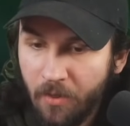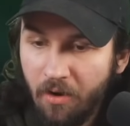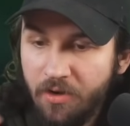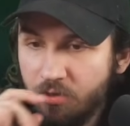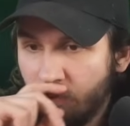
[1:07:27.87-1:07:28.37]

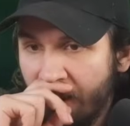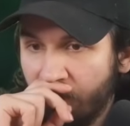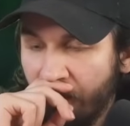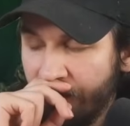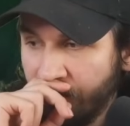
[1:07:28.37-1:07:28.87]
He already used
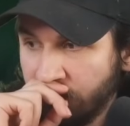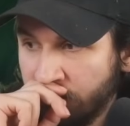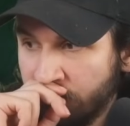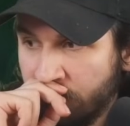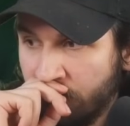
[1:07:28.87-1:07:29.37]
Ram Rider.
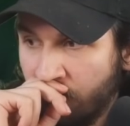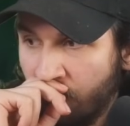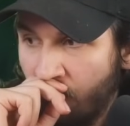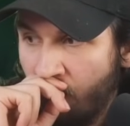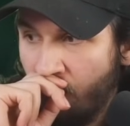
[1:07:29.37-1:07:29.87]

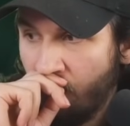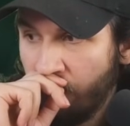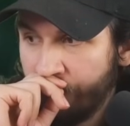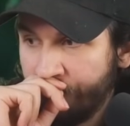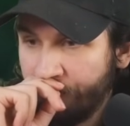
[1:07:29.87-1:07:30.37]

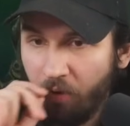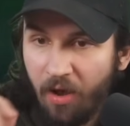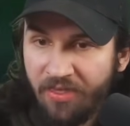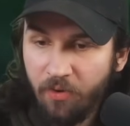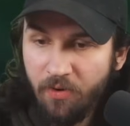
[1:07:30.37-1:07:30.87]
Bro,
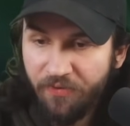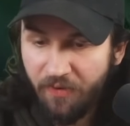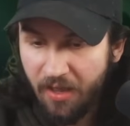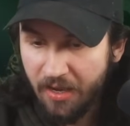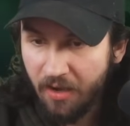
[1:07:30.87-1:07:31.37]
I think we're
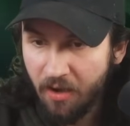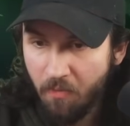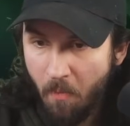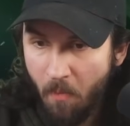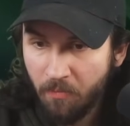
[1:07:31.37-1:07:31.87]
fine.
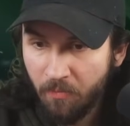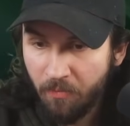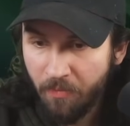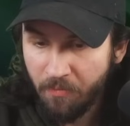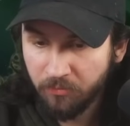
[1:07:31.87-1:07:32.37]

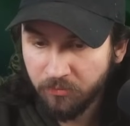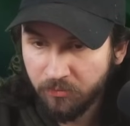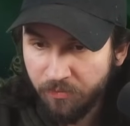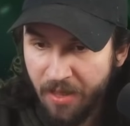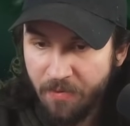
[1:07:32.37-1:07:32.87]

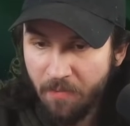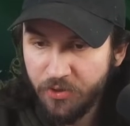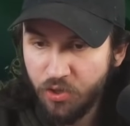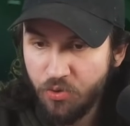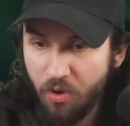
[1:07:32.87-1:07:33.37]
Maybe I'm
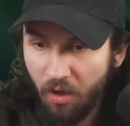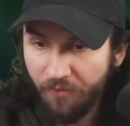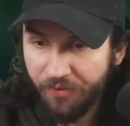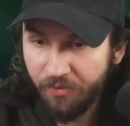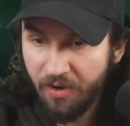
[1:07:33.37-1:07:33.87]
too
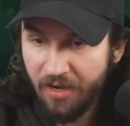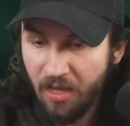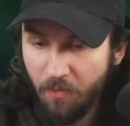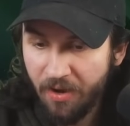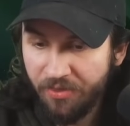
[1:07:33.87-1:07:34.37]
confident right
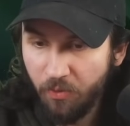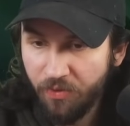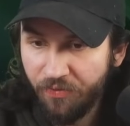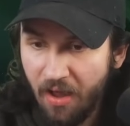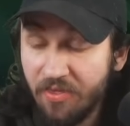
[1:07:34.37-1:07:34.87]
now, but I think
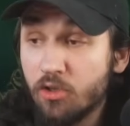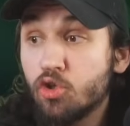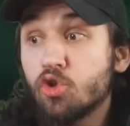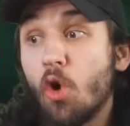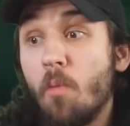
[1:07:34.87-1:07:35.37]
we're fine.
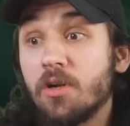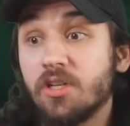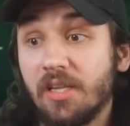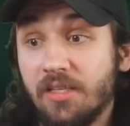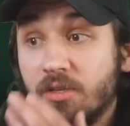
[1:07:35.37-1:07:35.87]
That's so
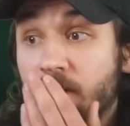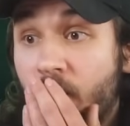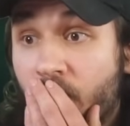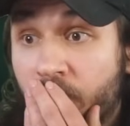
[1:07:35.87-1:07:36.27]
much elixir.